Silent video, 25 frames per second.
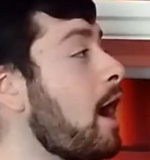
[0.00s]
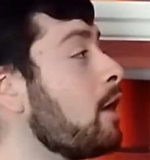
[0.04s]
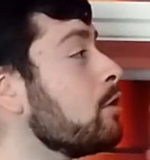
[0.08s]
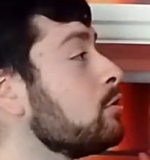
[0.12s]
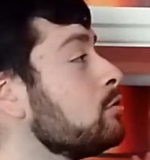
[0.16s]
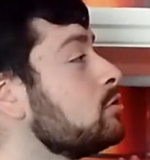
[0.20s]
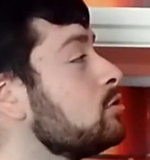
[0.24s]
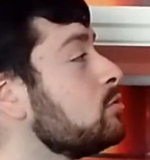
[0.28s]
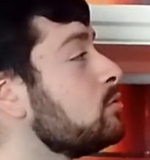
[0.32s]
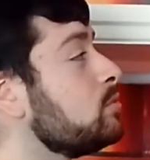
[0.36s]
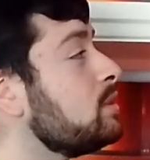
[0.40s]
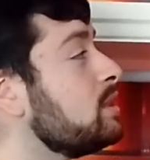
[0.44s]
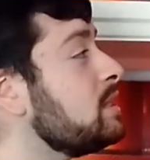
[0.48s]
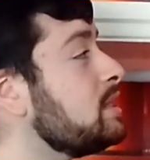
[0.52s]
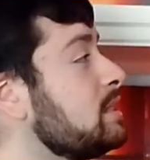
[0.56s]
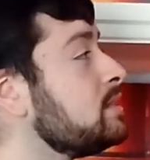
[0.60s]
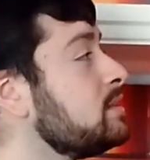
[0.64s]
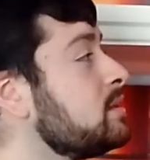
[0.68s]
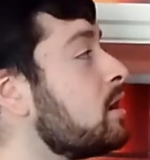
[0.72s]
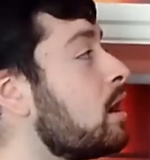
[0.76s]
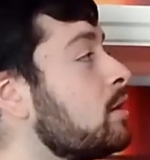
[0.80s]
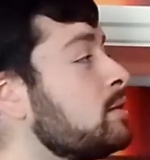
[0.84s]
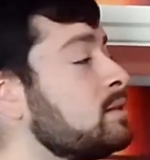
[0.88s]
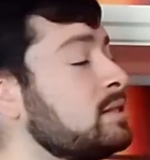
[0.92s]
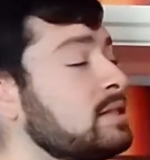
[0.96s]
And also with
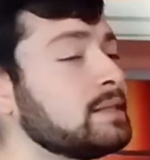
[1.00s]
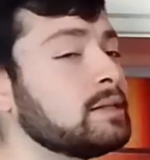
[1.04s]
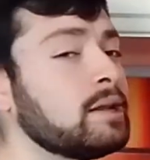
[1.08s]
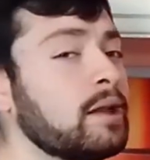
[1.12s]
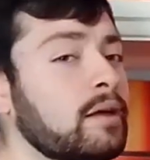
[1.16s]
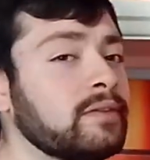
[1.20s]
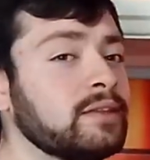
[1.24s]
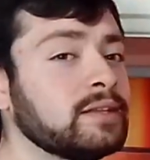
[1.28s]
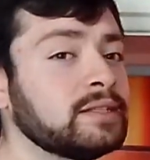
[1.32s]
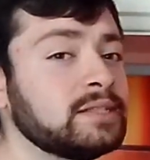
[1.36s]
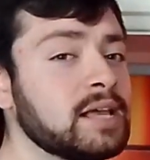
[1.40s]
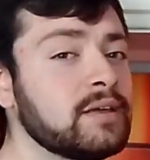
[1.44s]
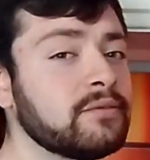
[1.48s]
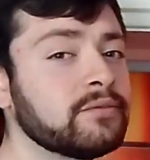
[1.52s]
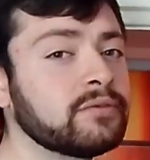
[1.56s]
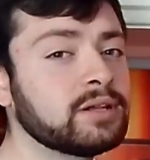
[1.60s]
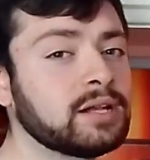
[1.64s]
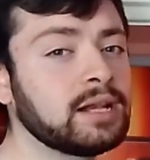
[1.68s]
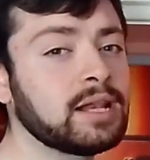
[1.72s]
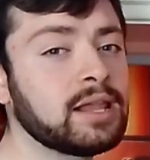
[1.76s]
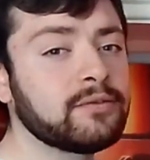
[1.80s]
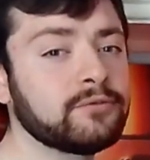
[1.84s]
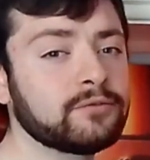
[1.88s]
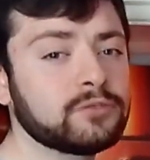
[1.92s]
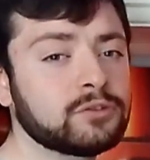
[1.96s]
these TARDISes, like the 10th
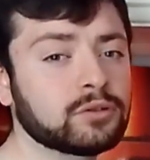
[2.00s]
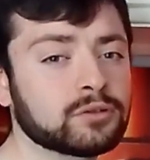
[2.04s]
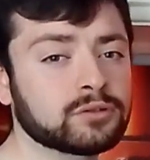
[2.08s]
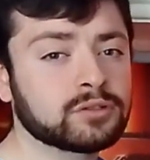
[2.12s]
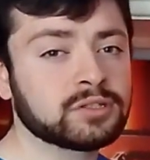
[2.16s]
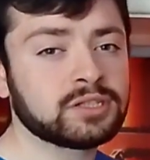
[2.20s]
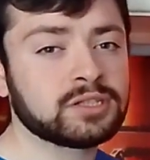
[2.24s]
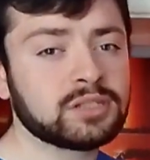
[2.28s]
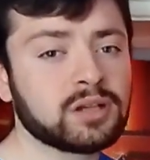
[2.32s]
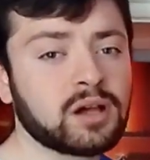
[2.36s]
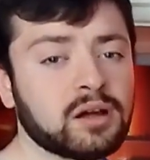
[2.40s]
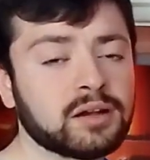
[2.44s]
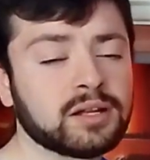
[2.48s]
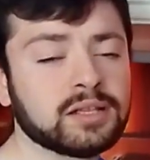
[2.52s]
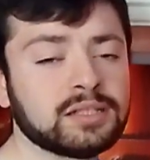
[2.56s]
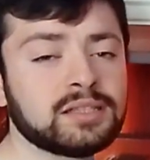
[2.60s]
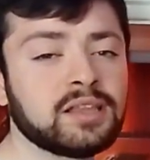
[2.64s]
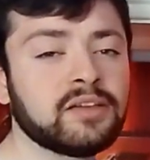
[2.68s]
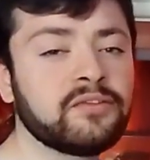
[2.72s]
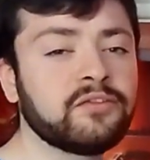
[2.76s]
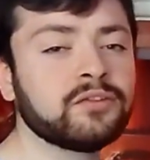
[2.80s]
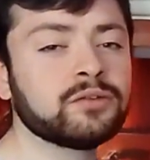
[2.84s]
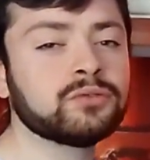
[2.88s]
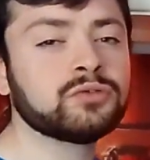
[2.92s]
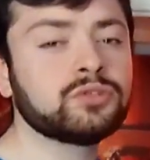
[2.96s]
and 11th Doctor's
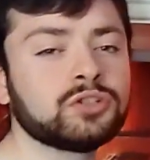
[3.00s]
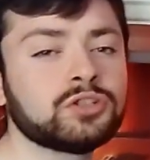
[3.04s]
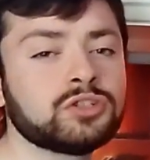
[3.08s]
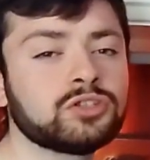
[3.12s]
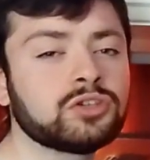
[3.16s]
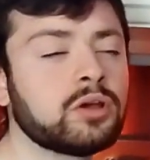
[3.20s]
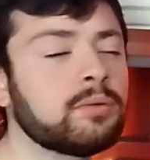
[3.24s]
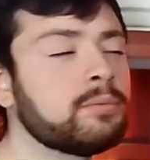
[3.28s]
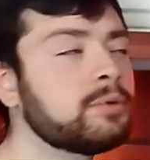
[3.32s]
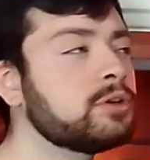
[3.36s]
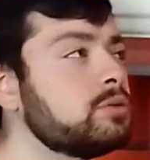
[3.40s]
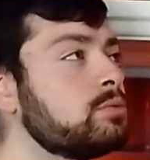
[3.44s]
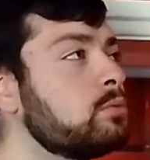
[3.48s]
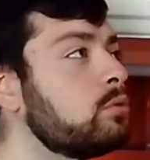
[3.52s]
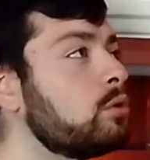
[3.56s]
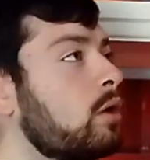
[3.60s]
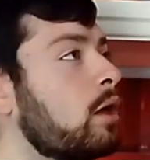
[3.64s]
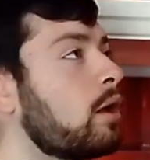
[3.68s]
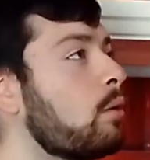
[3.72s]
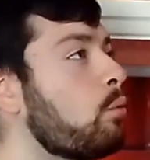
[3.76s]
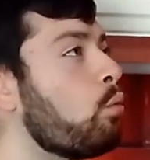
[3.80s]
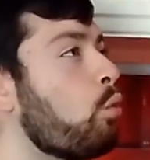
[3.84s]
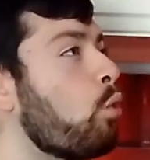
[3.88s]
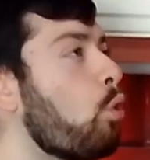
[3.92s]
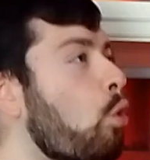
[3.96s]
TARDIS, they feel just so much
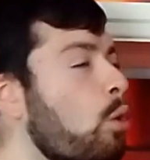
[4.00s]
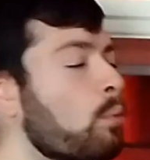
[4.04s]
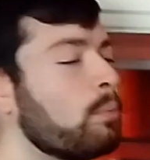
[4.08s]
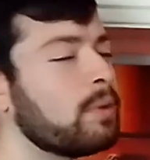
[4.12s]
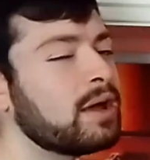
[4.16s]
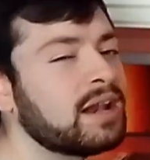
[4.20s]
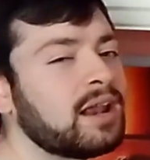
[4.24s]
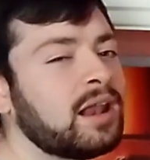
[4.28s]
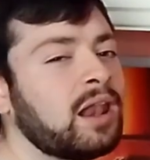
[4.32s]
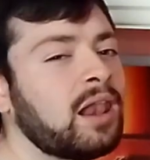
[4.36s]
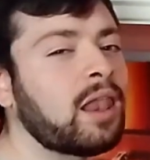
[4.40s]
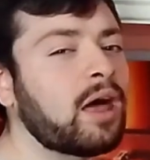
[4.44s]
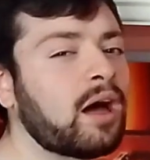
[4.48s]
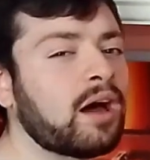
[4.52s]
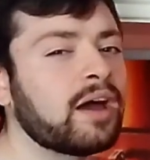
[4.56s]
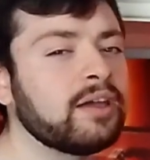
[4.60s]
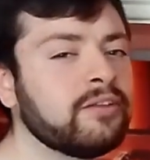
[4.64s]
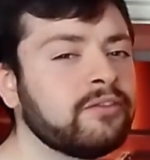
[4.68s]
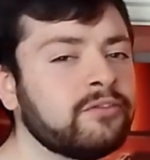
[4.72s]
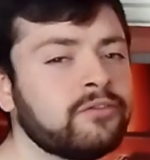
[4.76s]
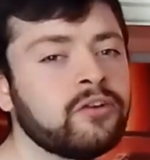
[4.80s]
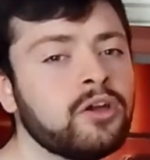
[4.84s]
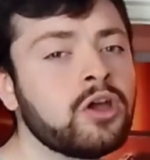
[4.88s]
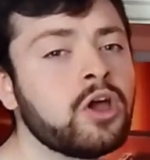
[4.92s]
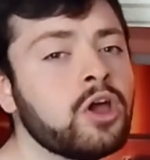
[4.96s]
more like warm and
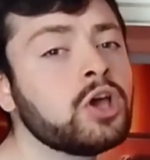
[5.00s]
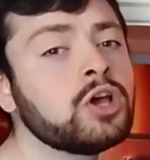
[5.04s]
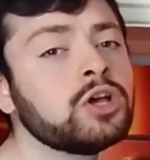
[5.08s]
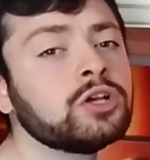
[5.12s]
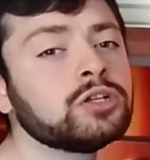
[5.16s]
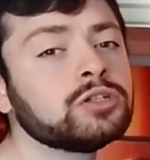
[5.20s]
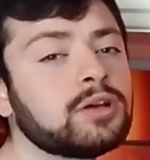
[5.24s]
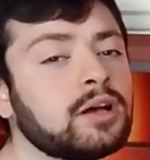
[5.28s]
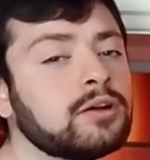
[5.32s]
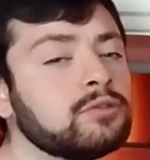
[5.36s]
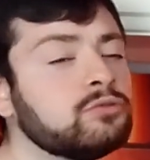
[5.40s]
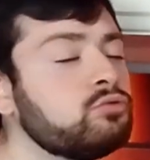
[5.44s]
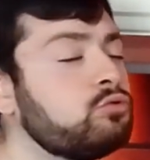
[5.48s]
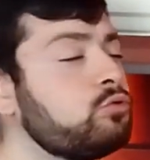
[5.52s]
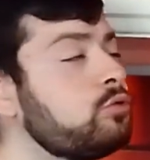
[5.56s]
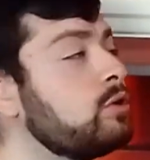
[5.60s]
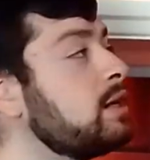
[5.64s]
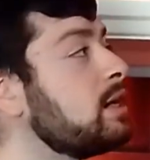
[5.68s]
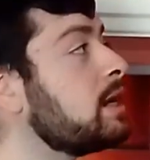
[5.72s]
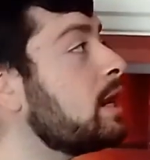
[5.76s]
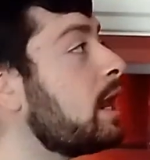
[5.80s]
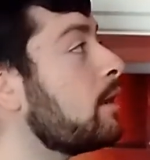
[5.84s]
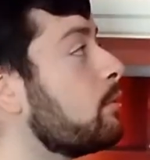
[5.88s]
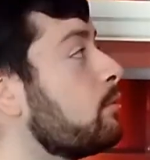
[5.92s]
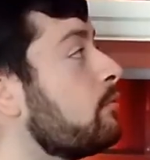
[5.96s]
alive. So I was
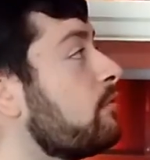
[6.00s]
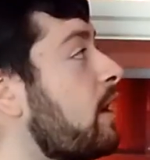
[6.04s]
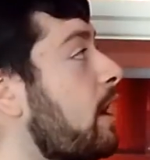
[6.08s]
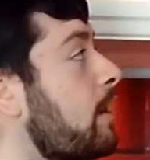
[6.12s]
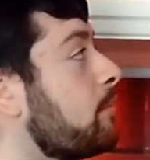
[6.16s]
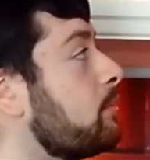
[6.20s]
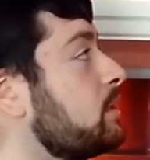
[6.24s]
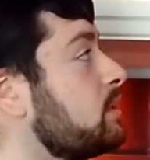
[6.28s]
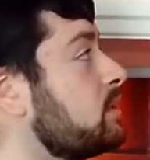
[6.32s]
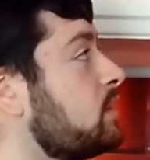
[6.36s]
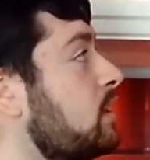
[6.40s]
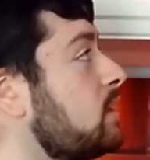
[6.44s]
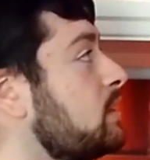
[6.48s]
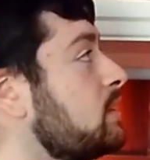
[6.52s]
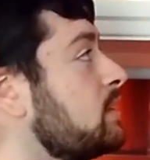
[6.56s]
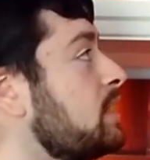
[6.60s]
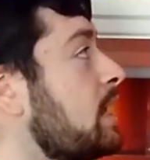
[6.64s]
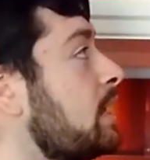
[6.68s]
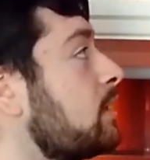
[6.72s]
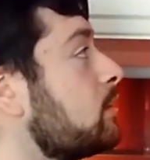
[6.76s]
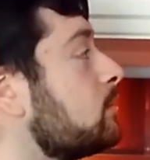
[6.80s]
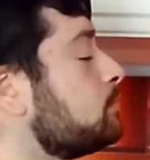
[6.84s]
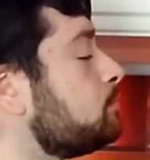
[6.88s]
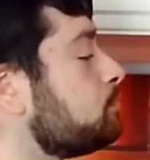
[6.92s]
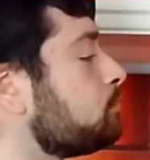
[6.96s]
really glad with how it turned
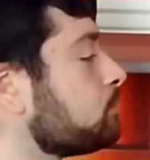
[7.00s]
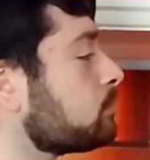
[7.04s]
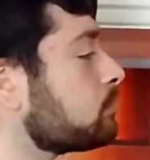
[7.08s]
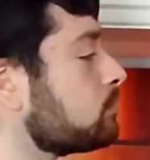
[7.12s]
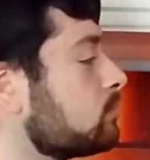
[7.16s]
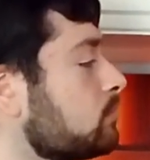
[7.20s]
out.